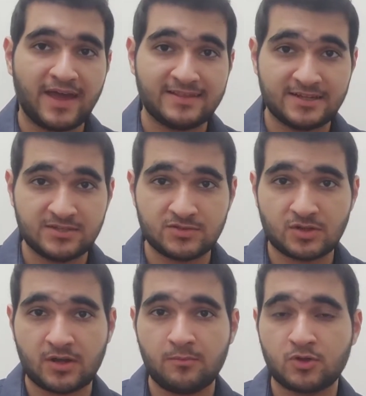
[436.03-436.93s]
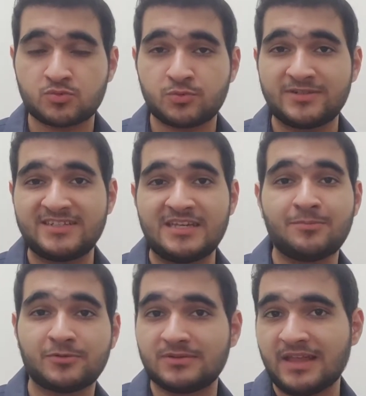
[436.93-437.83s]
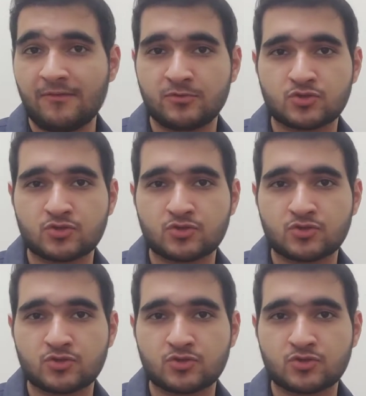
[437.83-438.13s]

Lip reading: at lasers on a much more deeper level,